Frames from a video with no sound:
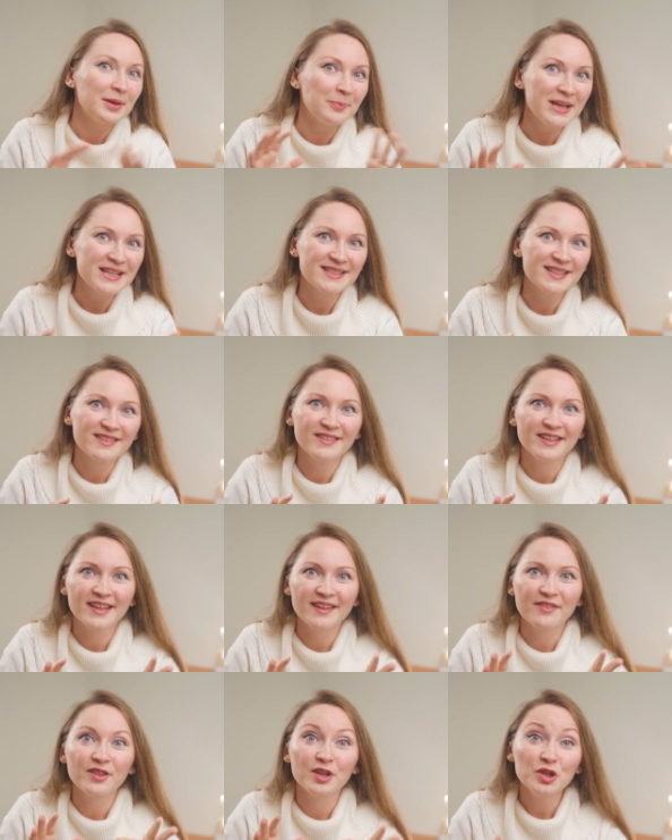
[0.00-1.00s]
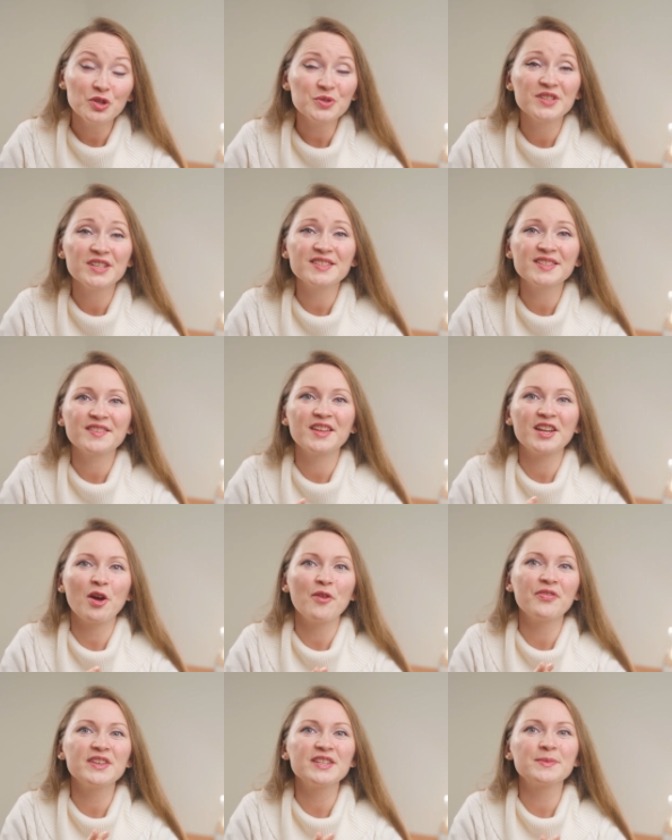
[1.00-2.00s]
Basically, the news is that
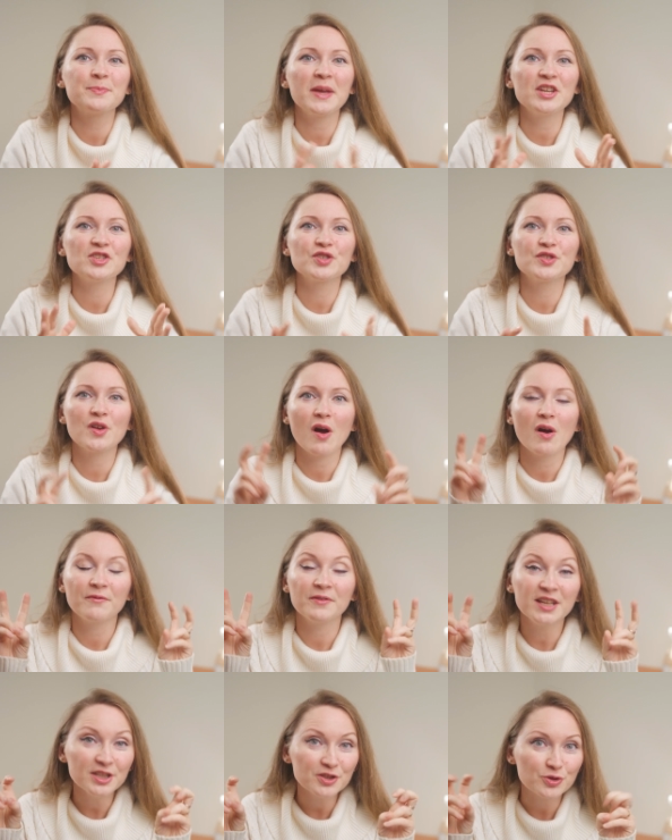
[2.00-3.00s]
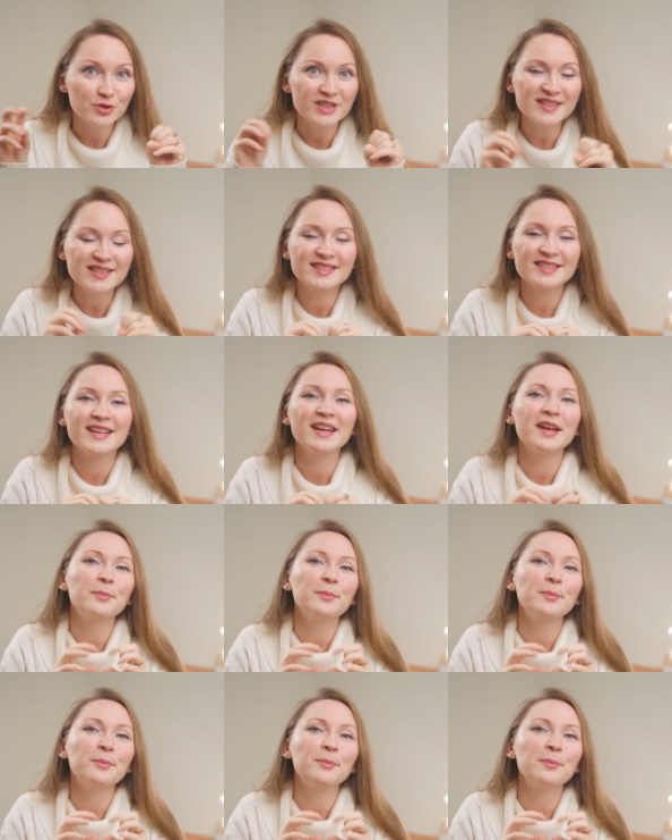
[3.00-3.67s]
on these pages of interests,